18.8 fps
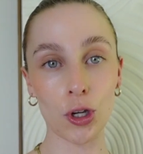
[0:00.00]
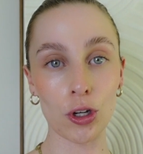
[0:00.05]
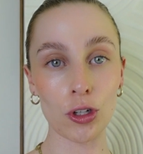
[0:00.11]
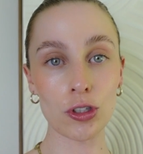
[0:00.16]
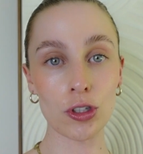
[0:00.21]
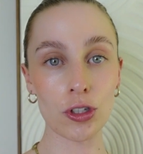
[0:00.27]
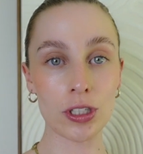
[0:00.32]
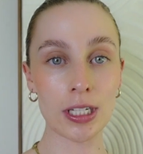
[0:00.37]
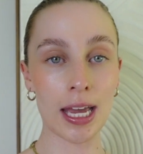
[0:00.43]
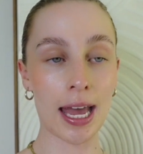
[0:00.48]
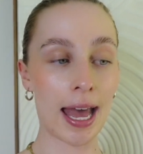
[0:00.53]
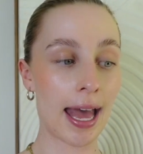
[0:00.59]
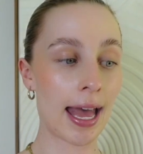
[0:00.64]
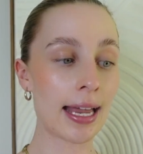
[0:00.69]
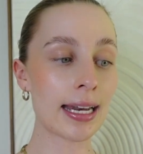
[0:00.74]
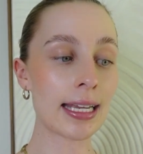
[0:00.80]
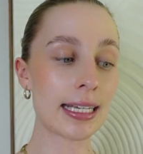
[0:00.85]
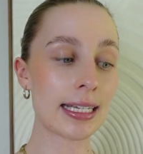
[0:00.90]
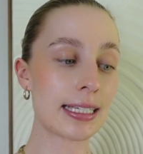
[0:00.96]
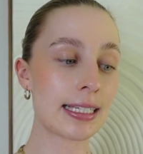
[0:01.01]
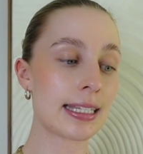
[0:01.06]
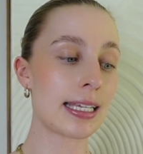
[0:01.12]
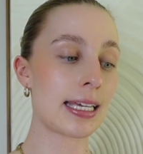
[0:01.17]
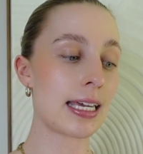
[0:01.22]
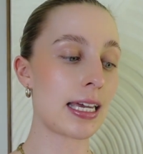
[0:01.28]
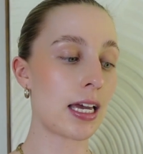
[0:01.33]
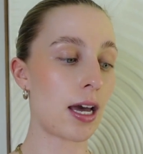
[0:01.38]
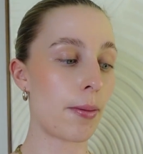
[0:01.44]
go-to tan is
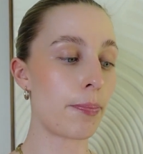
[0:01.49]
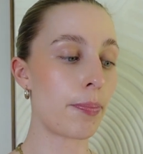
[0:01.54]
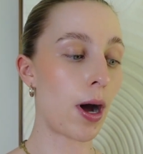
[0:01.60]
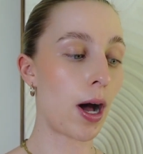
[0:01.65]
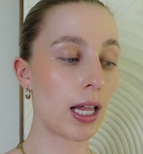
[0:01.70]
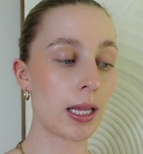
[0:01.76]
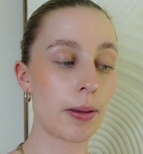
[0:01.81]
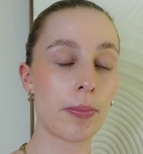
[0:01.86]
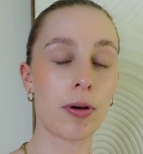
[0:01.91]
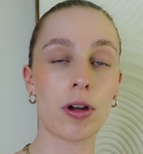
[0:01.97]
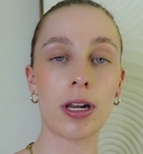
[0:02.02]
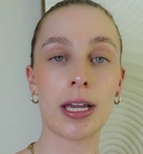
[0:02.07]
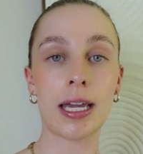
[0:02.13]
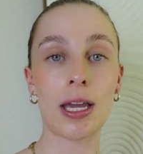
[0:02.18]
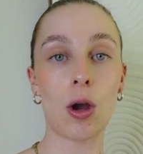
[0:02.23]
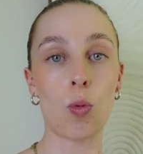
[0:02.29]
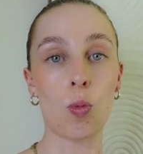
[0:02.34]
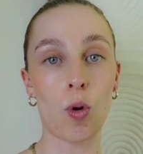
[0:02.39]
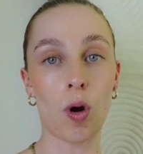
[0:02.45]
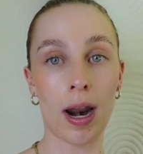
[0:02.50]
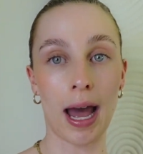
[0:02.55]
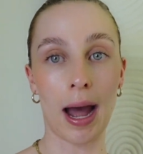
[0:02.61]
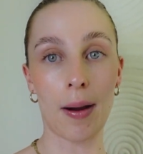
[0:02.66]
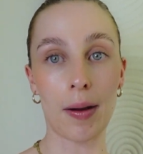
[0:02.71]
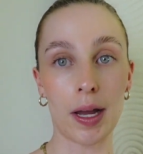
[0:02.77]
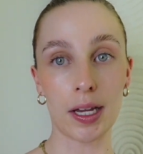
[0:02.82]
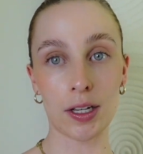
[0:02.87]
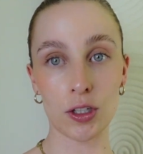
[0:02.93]
the Bali Body 1
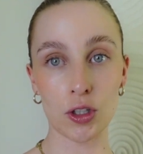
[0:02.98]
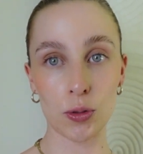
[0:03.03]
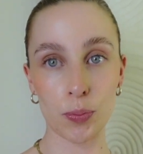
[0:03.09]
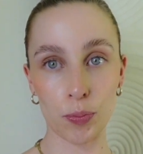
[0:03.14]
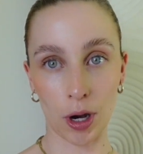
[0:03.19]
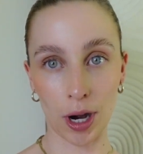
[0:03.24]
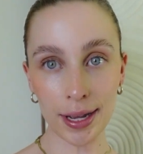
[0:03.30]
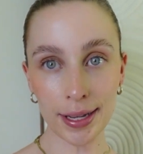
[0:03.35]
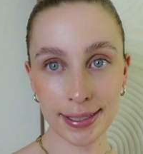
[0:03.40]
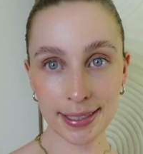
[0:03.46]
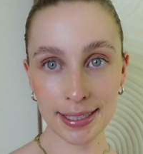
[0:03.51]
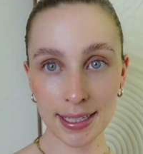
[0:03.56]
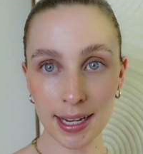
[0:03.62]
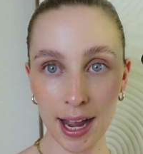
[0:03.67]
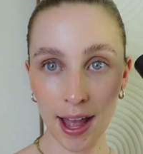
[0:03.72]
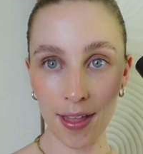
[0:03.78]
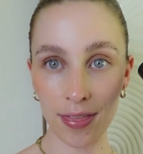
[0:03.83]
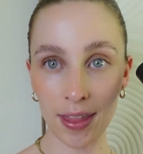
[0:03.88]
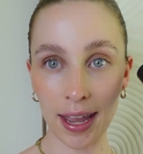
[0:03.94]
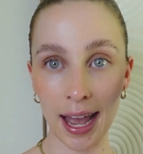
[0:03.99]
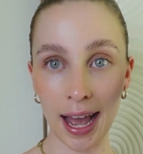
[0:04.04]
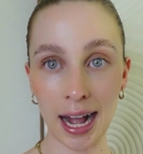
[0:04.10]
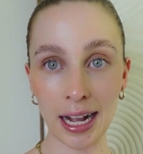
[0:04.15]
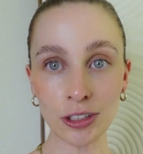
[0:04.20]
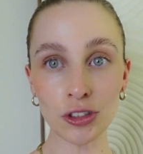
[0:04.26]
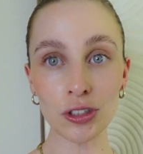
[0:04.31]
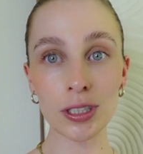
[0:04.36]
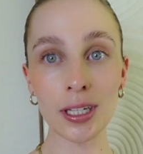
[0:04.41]
Hour Express, and they
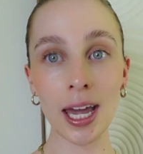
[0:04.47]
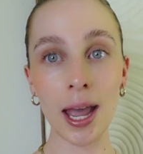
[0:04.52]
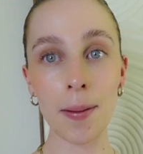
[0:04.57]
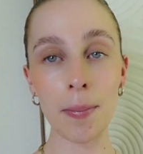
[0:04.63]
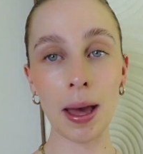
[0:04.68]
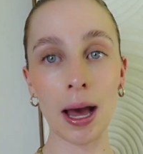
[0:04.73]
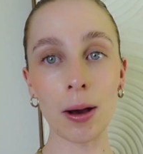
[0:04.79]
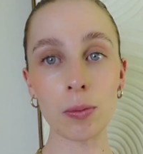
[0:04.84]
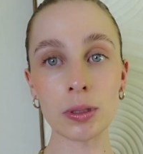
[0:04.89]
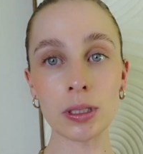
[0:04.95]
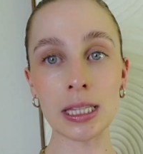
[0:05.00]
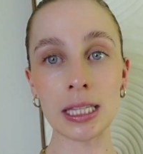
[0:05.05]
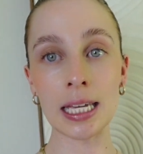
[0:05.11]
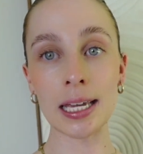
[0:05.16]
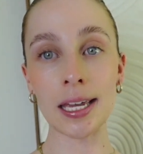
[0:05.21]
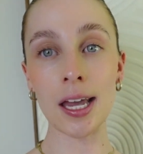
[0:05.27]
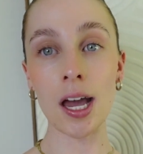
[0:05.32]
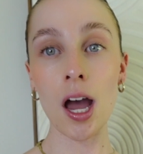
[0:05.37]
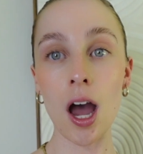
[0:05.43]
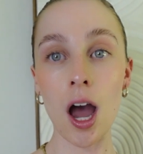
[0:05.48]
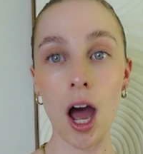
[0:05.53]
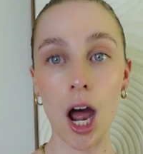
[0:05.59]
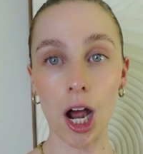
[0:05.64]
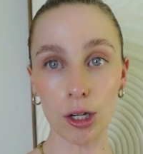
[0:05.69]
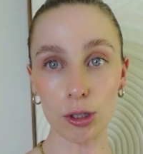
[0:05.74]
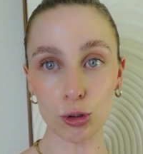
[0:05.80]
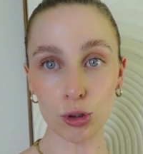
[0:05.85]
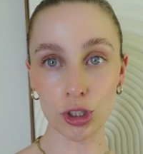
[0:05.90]
actually came out with the
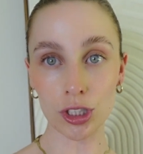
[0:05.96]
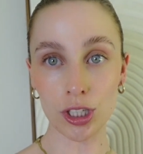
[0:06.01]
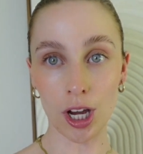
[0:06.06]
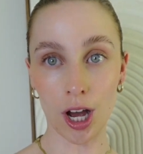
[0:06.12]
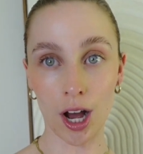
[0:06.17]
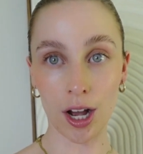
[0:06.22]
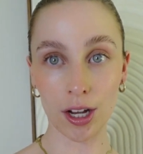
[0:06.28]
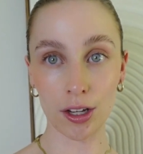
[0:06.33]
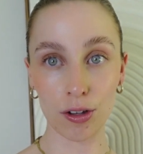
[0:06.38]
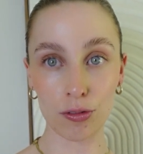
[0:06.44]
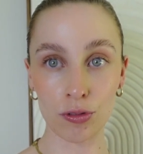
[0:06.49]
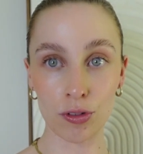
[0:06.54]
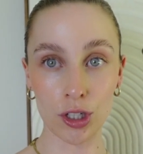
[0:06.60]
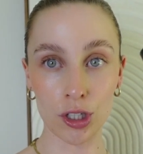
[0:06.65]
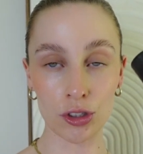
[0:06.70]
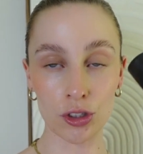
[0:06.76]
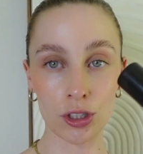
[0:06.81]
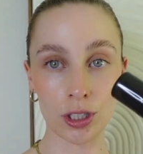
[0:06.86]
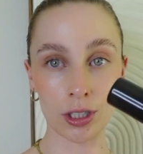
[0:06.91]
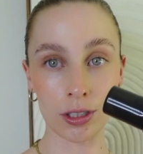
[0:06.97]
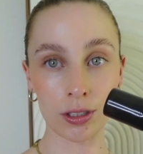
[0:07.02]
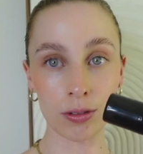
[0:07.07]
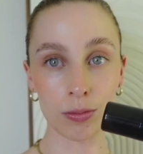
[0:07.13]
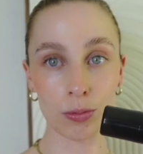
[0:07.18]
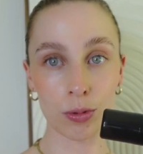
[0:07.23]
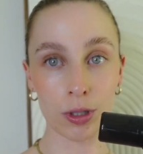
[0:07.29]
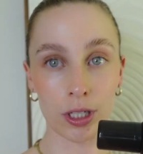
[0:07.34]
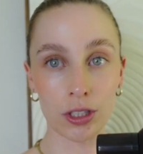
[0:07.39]
ultra dark
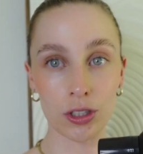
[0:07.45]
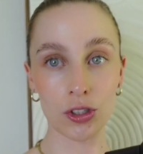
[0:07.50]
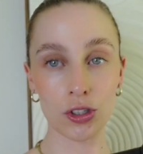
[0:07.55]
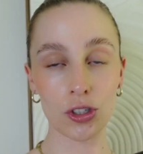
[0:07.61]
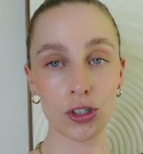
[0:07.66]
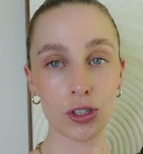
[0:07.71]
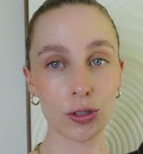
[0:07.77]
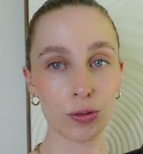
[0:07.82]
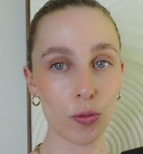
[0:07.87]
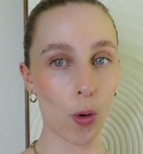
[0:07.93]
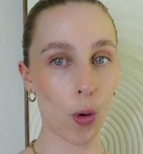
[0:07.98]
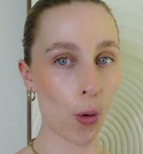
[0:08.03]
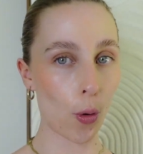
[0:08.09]
version, which